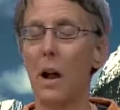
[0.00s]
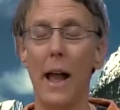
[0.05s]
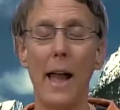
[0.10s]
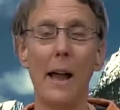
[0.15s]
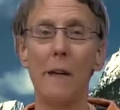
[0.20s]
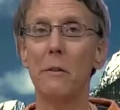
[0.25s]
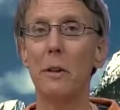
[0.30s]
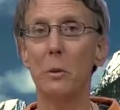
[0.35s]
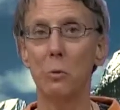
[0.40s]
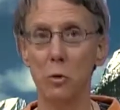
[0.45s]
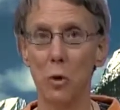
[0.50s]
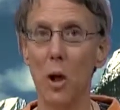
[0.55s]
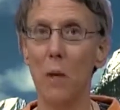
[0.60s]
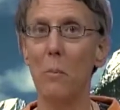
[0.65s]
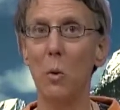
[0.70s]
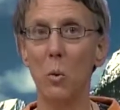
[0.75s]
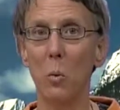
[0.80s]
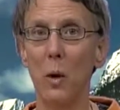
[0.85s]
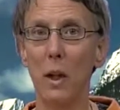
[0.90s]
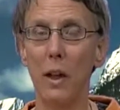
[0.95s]
having
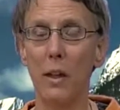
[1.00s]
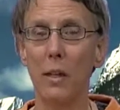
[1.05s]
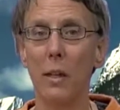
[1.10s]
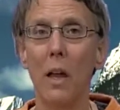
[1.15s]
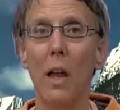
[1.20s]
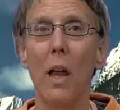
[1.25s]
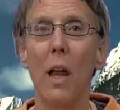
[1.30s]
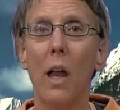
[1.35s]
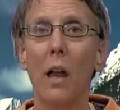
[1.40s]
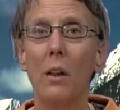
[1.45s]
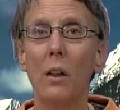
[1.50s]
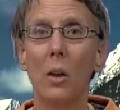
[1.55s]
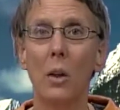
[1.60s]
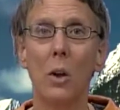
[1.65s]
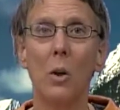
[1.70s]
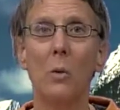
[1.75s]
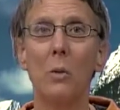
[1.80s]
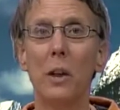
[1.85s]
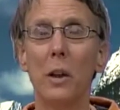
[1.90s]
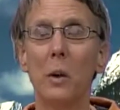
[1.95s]
trouble with, you
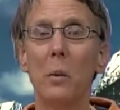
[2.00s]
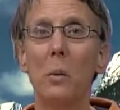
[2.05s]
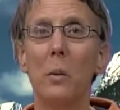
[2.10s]
know,